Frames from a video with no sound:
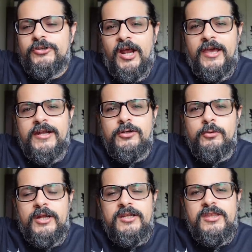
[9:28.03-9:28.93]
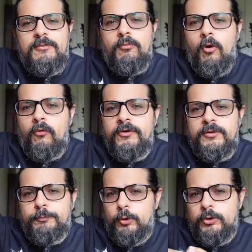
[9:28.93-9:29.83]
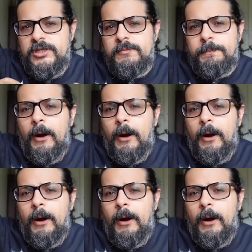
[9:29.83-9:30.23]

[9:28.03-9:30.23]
try and do anything more with protein